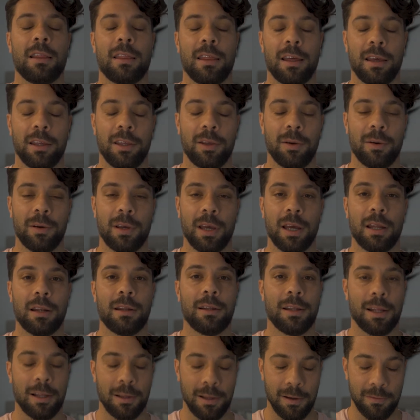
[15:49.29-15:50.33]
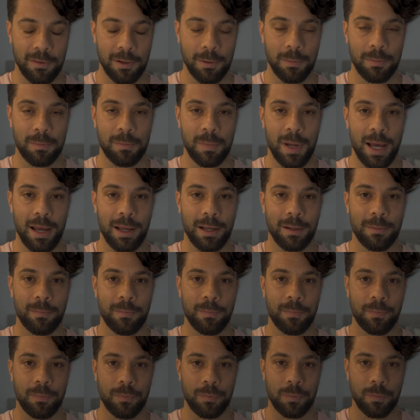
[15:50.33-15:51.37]
Thank you again. I love you.
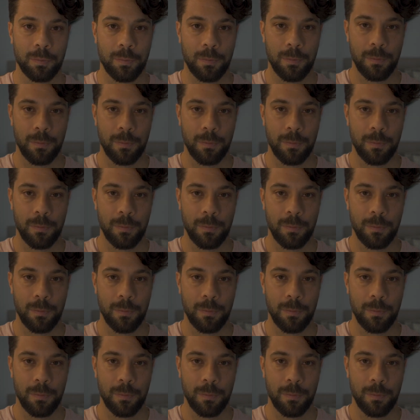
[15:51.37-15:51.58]
Bye.